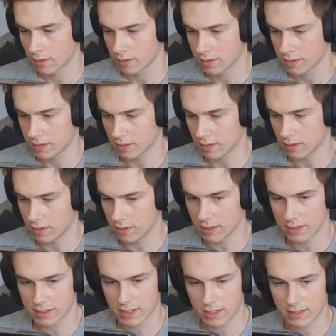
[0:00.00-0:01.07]
So
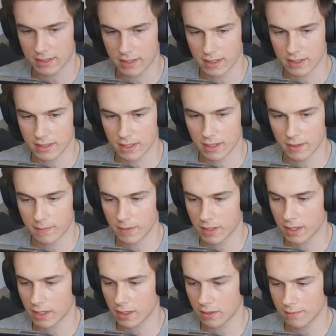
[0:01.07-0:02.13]
let's get the AKM
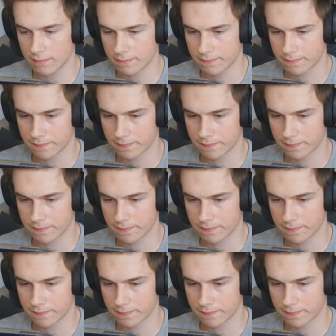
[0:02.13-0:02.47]
again.